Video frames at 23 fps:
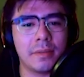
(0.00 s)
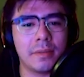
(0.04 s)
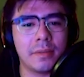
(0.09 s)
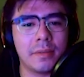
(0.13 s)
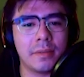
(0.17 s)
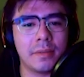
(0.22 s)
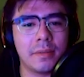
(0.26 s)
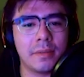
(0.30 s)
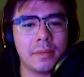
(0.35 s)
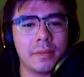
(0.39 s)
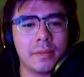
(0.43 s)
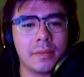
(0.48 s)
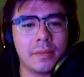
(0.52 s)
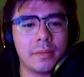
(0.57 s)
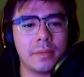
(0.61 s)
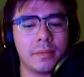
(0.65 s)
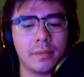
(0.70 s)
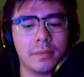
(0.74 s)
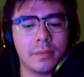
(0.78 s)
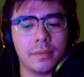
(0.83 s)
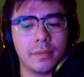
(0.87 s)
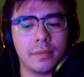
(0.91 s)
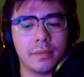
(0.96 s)

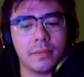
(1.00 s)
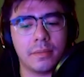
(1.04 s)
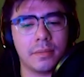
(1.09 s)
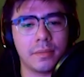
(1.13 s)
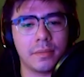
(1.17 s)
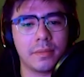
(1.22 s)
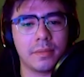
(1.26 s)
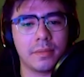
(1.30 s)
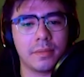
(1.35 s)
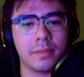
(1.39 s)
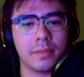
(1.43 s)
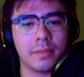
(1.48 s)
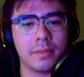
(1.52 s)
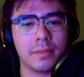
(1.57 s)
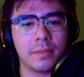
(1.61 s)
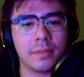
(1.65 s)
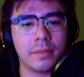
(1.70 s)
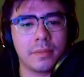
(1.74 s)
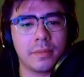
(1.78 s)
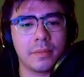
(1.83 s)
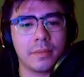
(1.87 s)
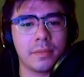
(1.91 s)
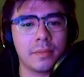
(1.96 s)

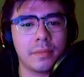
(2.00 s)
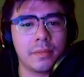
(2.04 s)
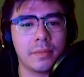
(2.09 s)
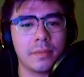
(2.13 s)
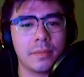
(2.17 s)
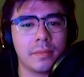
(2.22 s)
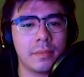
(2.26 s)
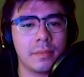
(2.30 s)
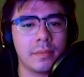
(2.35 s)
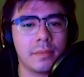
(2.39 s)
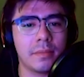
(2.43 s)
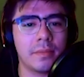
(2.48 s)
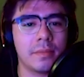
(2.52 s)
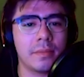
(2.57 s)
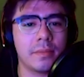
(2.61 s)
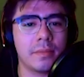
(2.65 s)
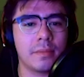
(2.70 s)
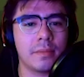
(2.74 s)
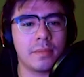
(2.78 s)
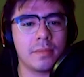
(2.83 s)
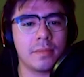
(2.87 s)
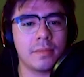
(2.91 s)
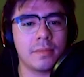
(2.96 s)

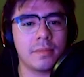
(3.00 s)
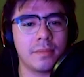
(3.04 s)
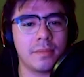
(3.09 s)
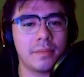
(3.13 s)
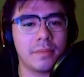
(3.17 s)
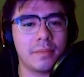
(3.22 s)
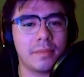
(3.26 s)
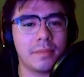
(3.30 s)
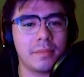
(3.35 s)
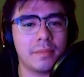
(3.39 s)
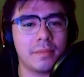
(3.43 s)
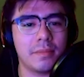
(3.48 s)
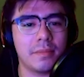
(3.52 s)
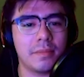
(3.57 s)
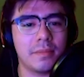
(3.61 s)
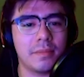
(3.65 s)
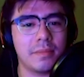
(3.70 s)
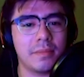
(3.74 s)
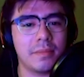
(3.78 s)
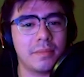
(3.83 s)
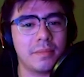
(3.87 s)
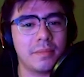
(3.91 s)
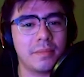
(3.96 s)

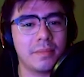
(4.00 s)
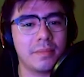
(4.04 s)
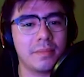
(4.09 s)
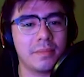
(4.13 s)
No words are spoken by the person on screen.